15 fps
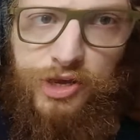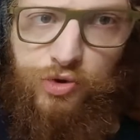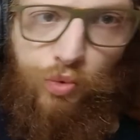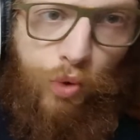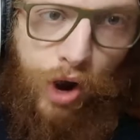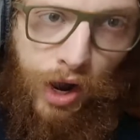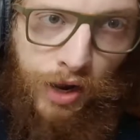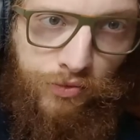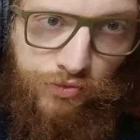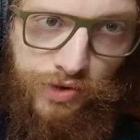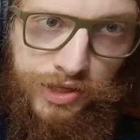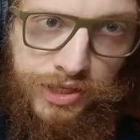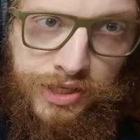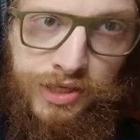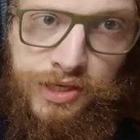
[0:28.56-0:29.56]
you want,
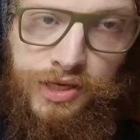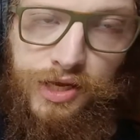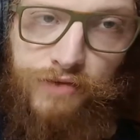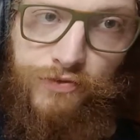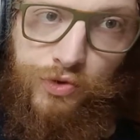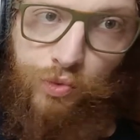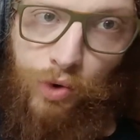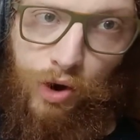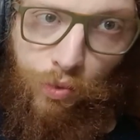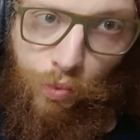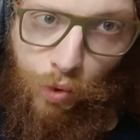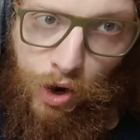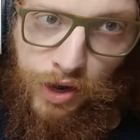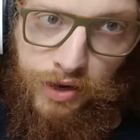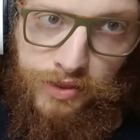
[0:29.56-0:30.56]
really. If you want
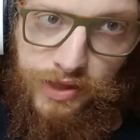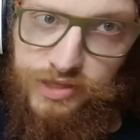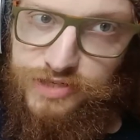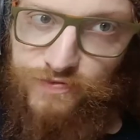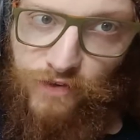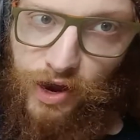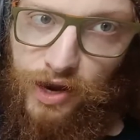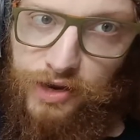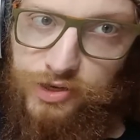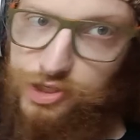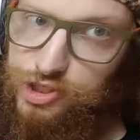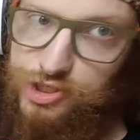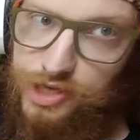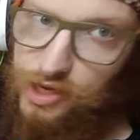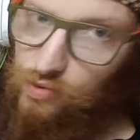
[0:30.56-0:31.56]
one, that's fine,
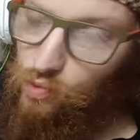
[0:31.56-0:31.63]
just take